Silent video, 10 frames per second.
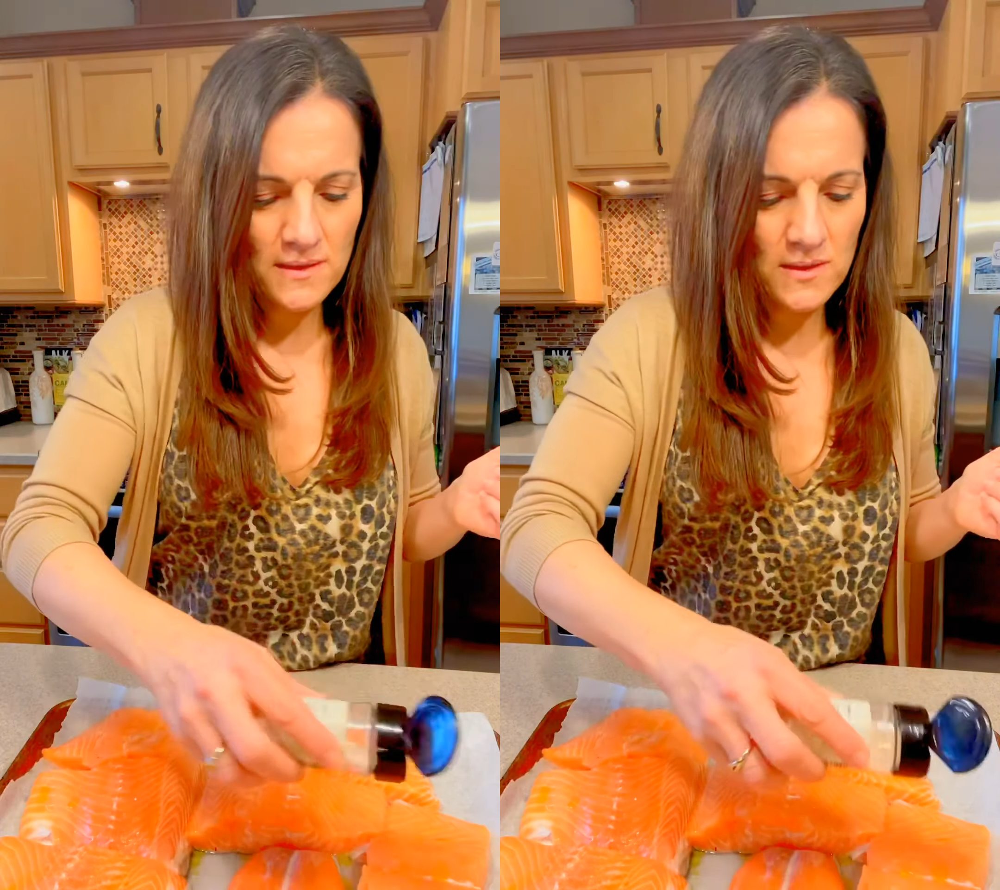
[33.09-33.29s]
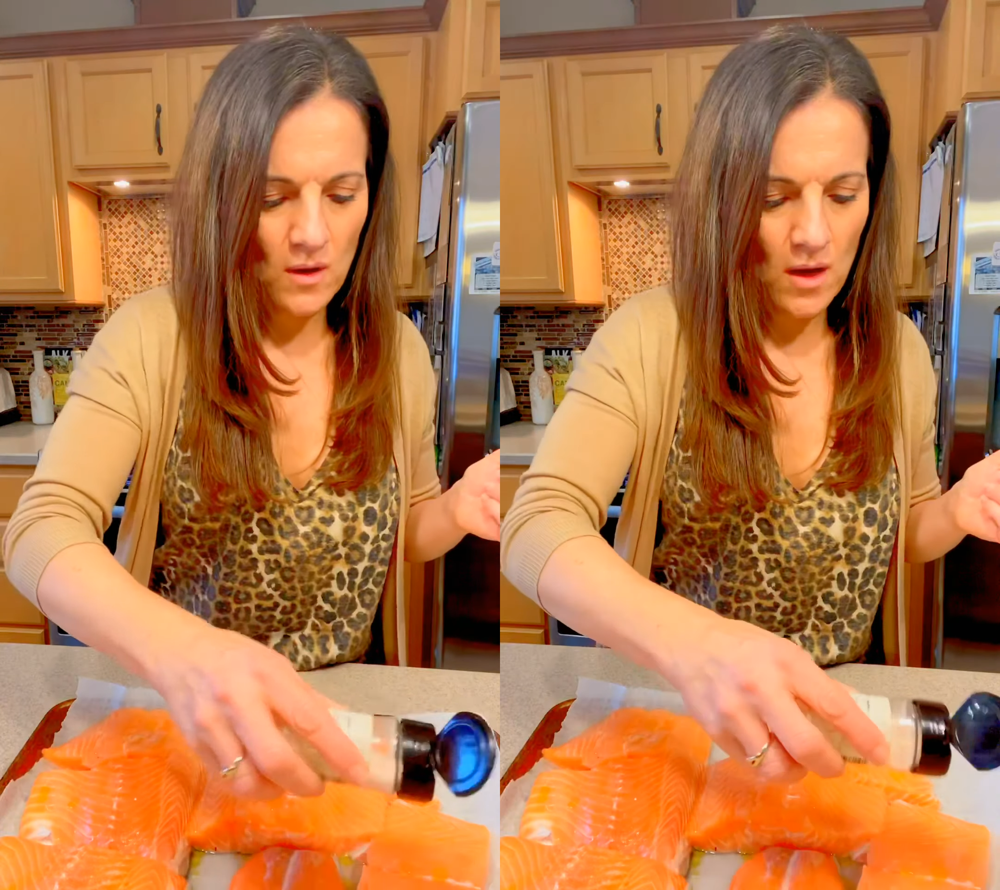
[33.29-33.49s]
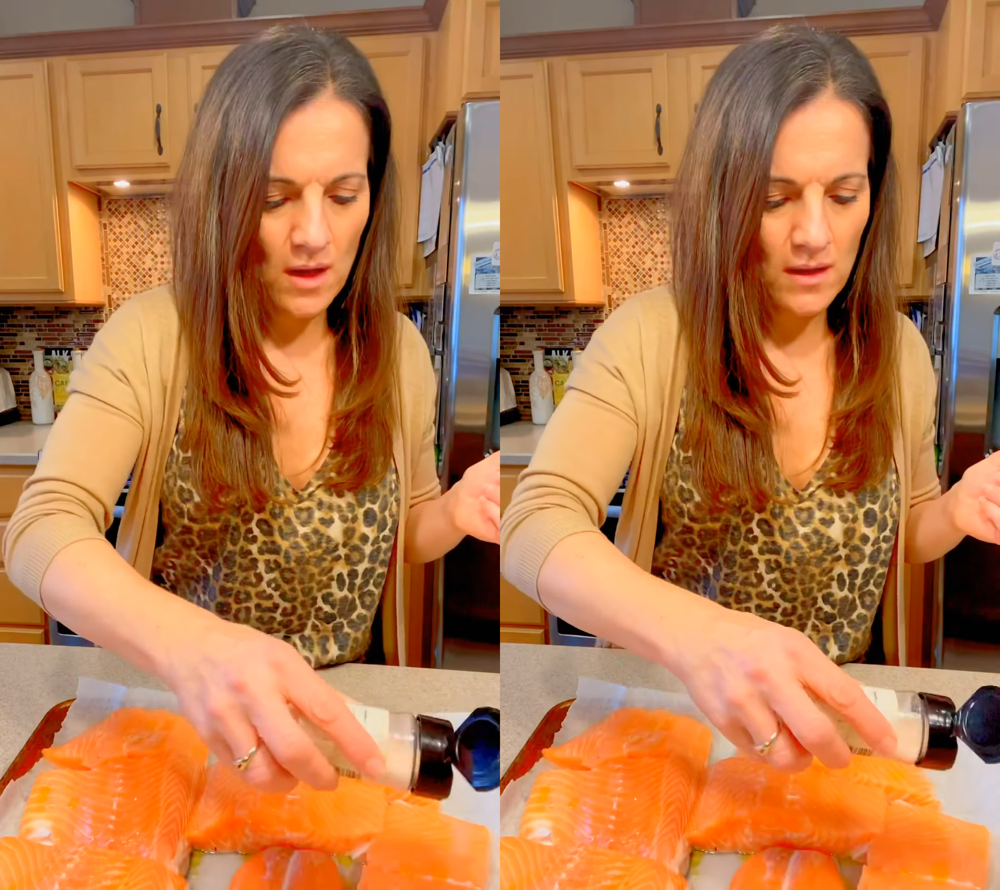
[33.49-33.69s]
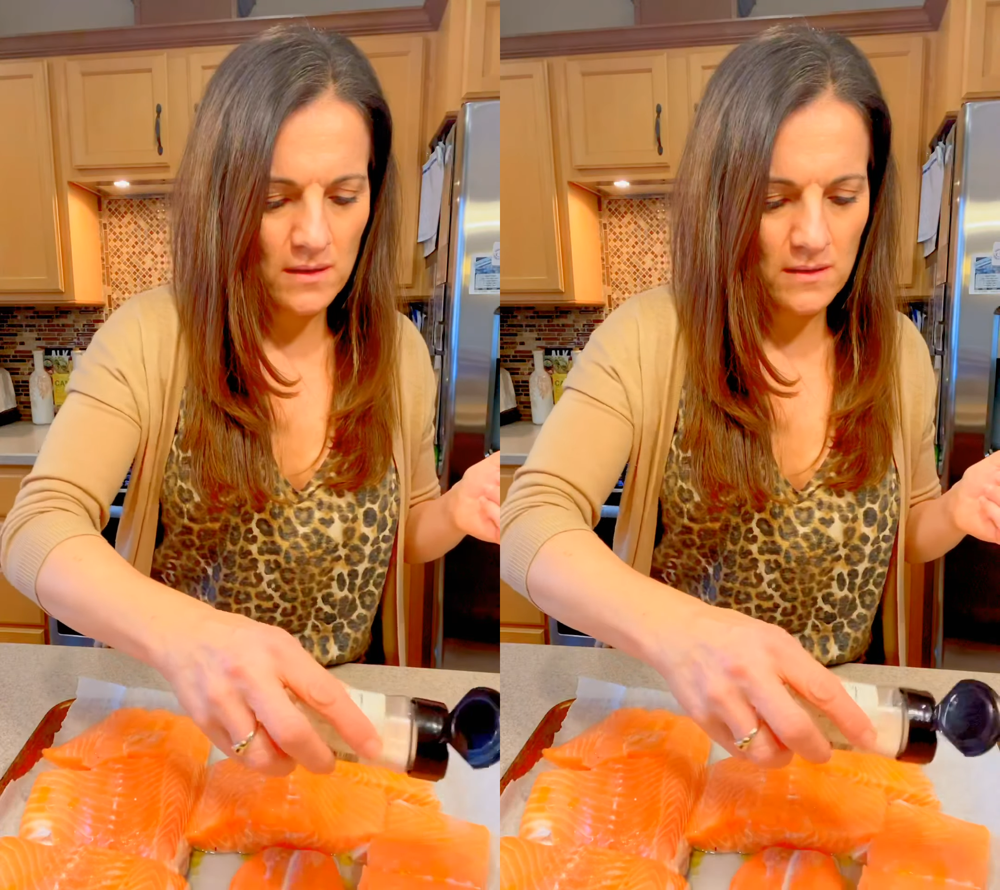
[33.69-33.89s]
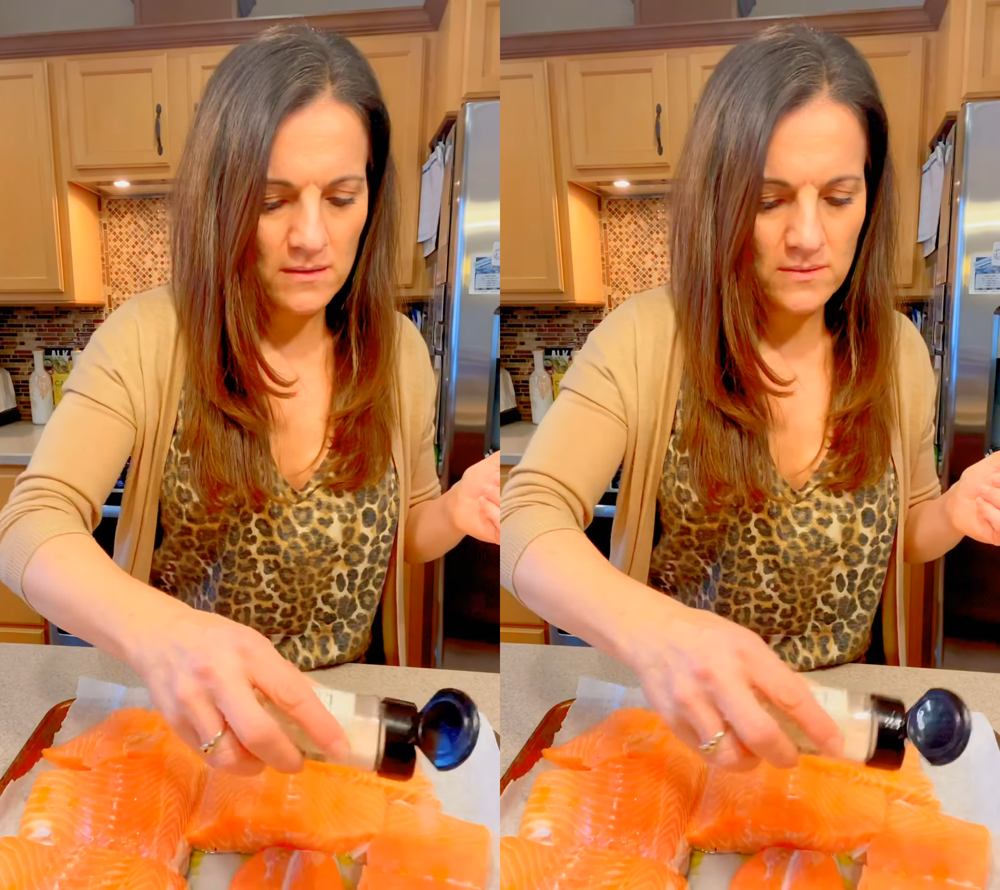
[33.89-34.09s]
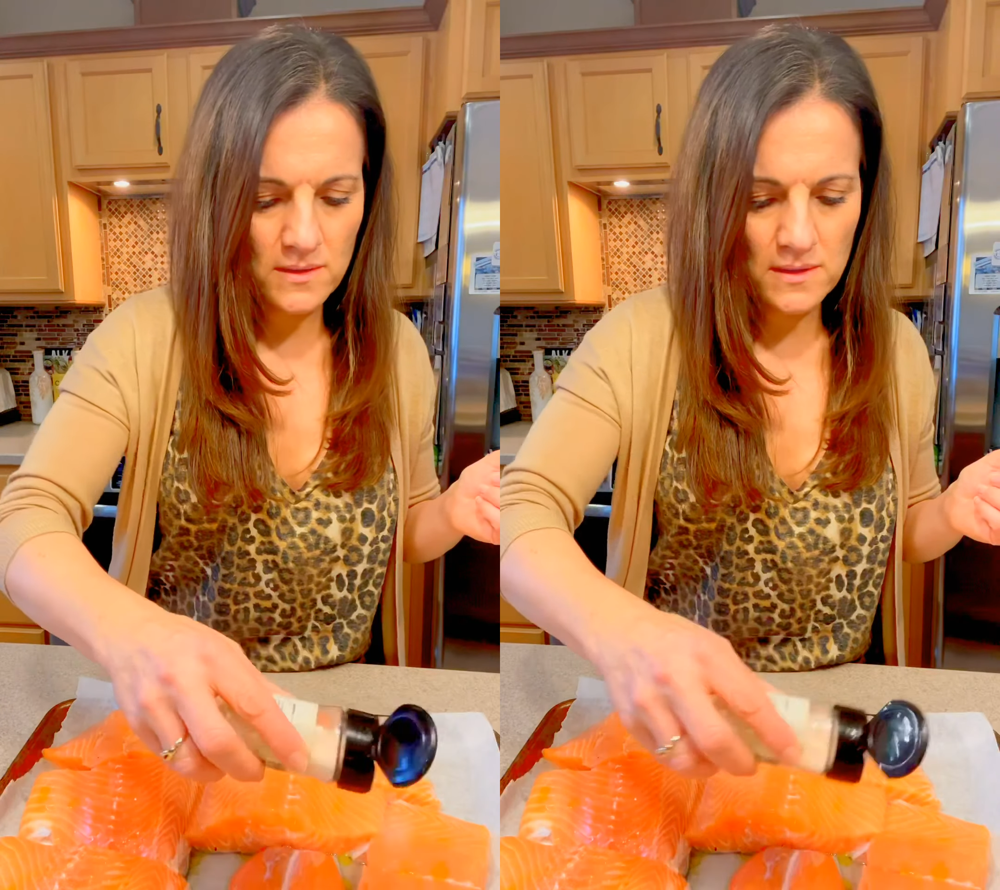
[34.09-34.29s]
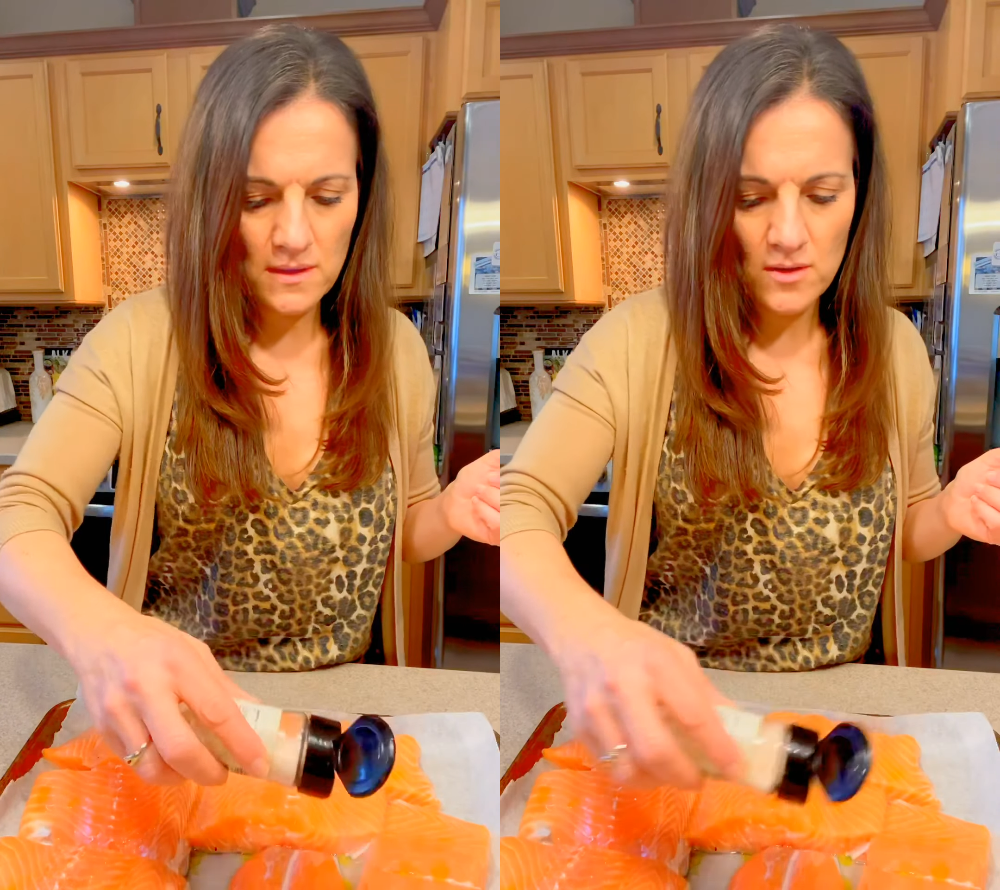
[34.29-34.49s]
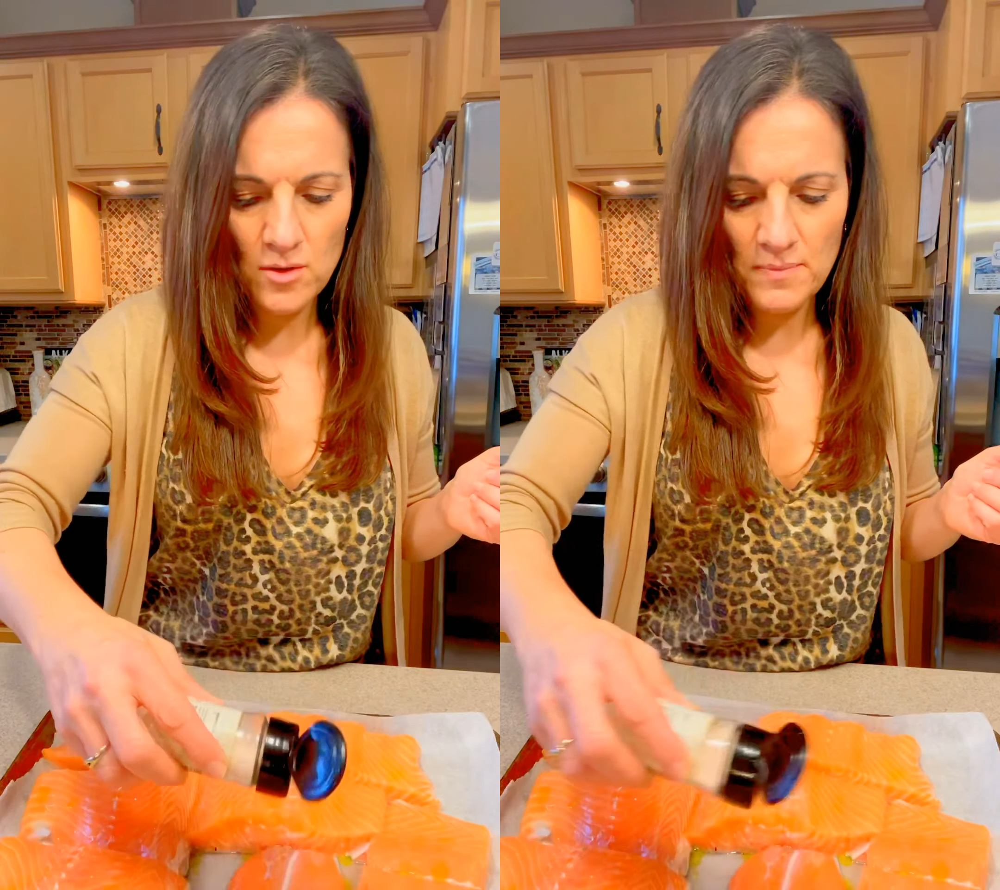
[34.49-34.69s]
salt, just a
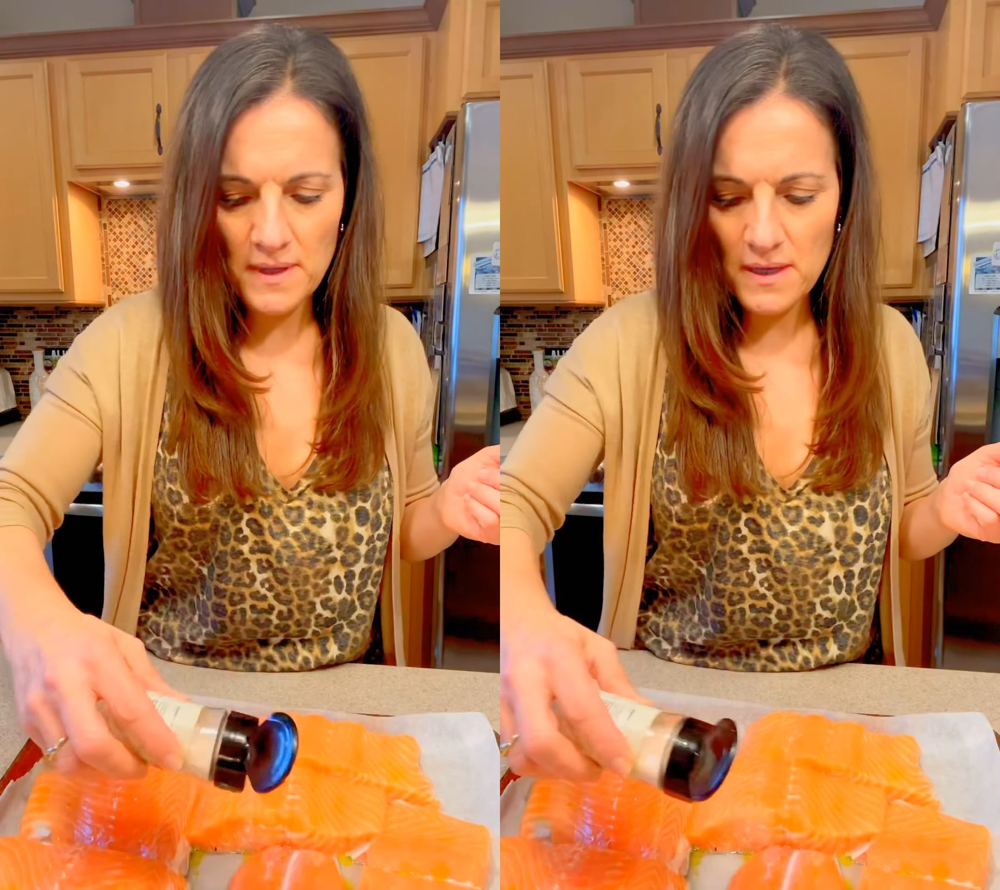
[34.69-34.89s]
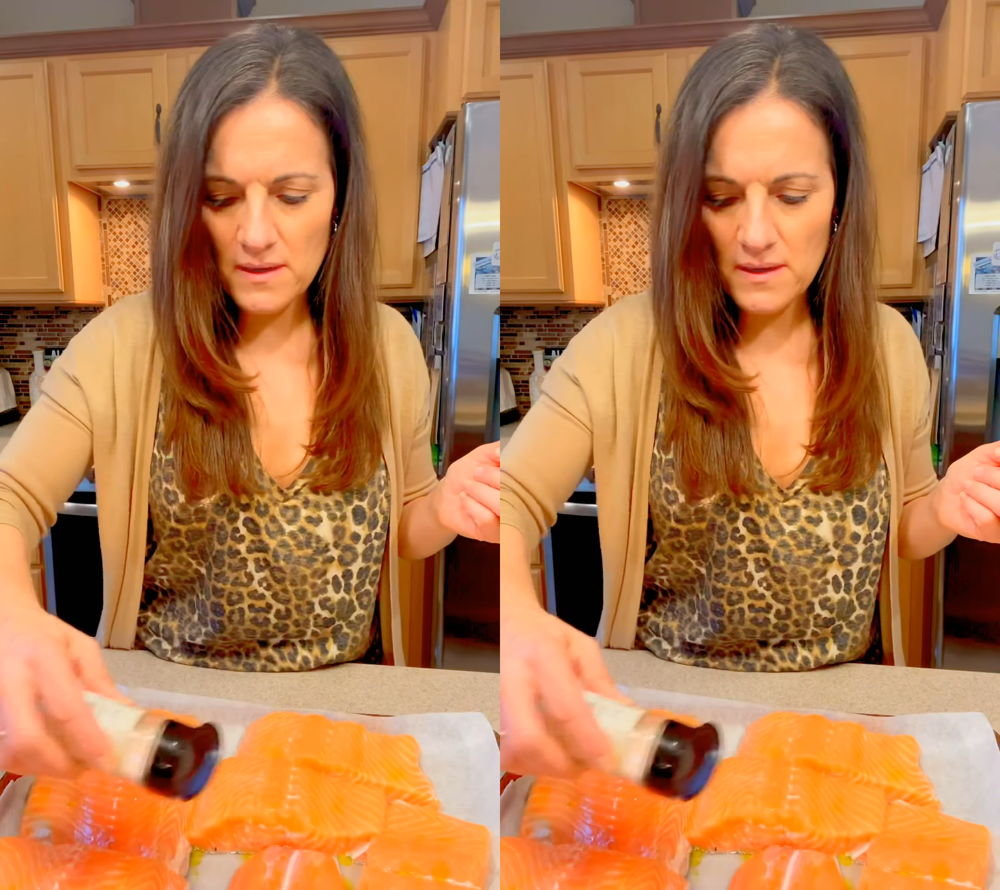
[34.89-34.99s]
little bit.